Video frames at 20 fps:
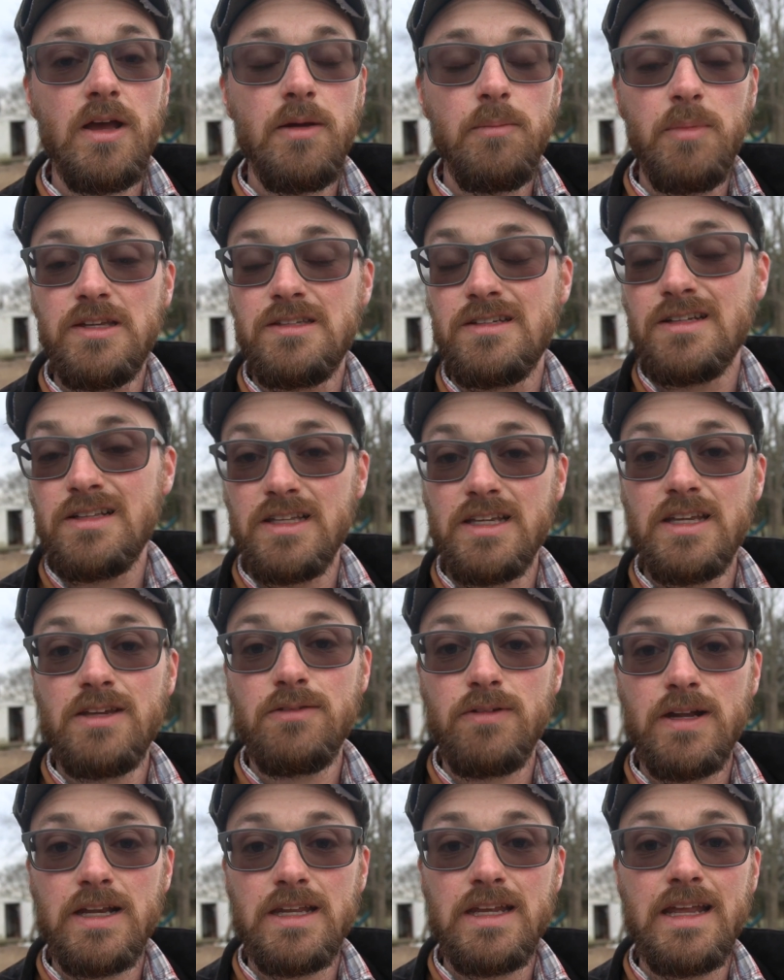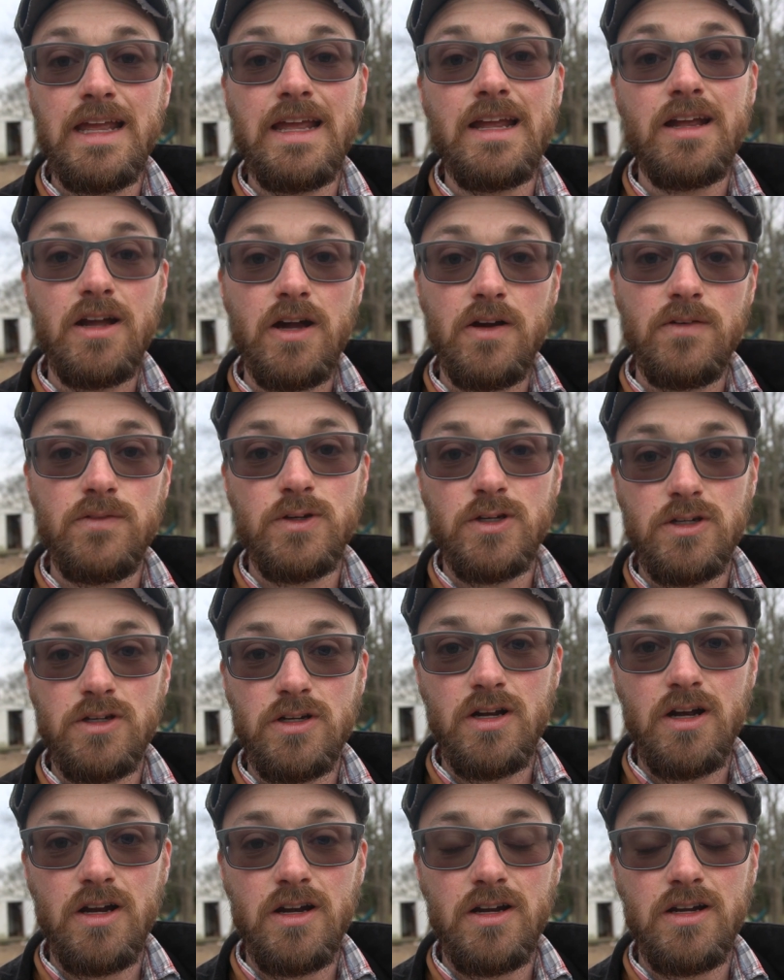basically get ready and cover your
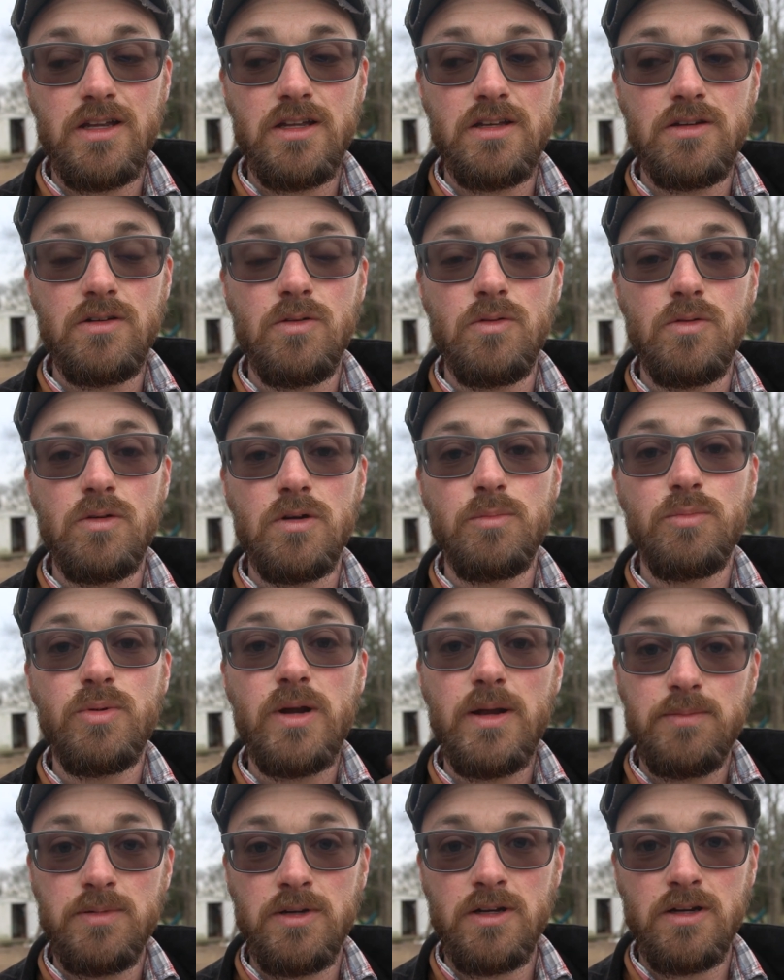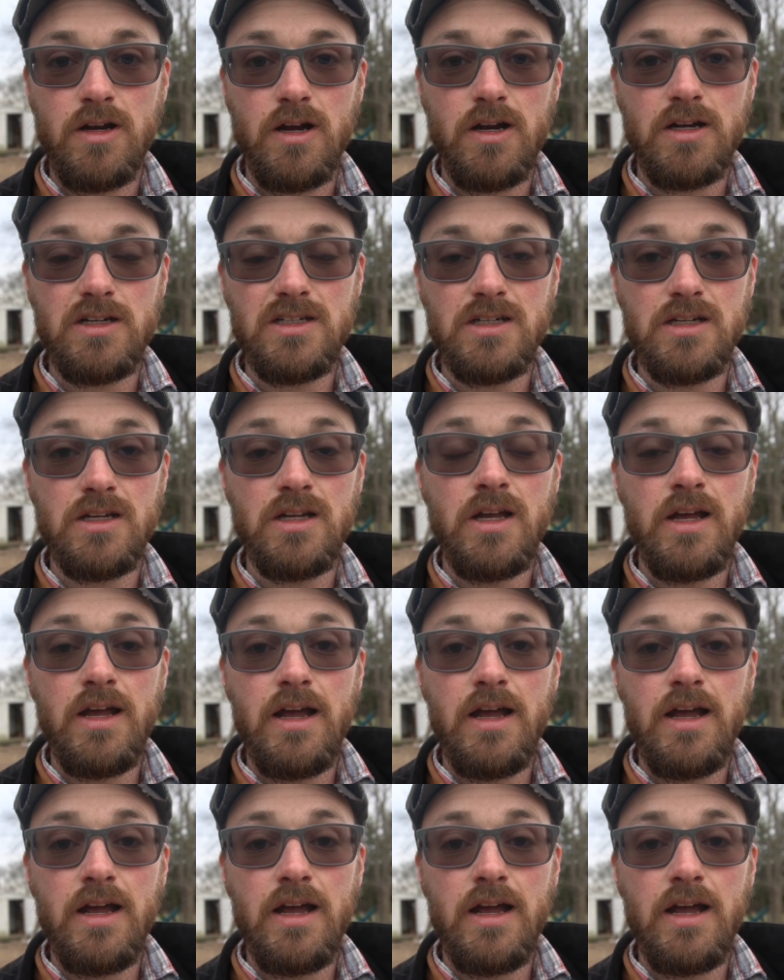garden or prep your garden